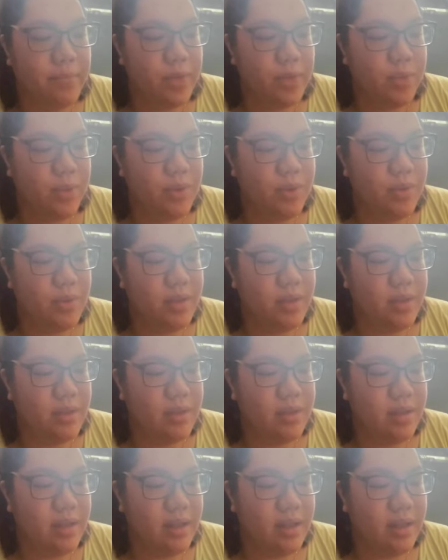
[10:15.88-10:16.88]
We
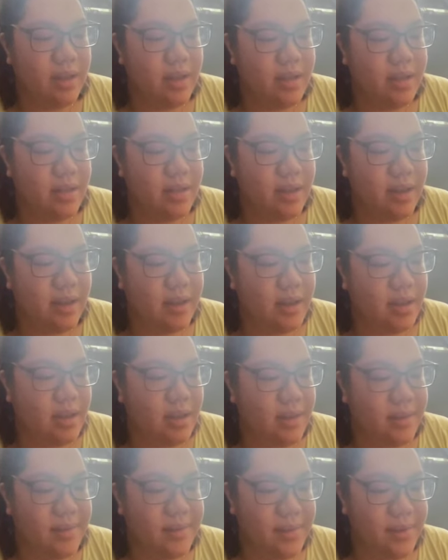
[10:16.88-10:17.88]
will, it's like,
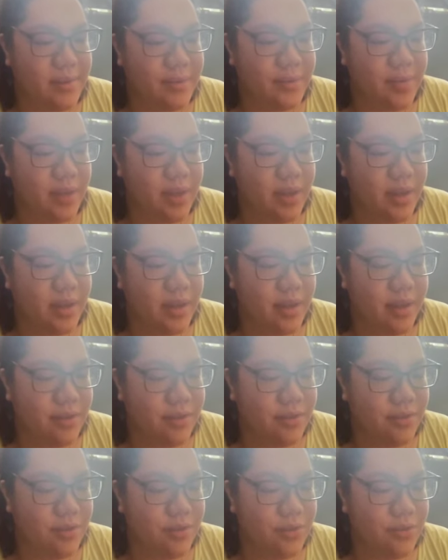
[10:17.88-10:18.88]

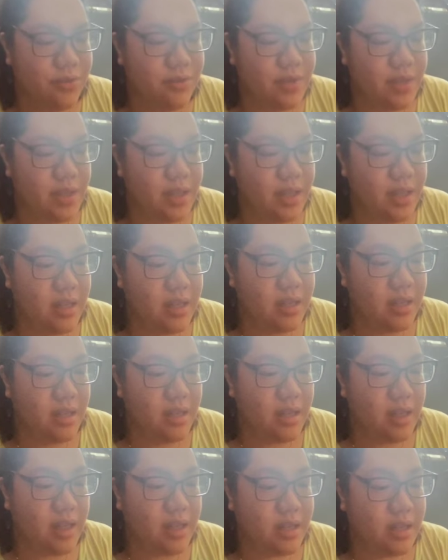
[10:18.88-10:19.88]
if you've seen a
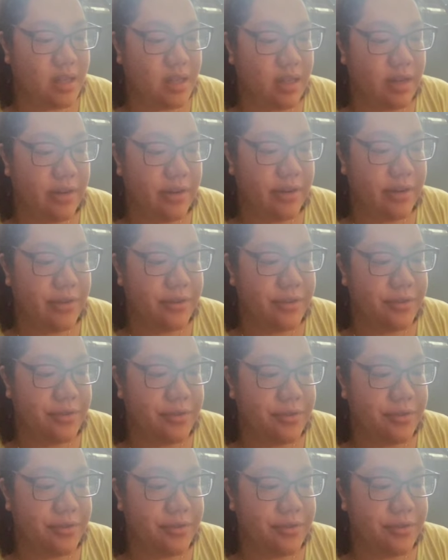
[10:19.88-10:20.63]
lot of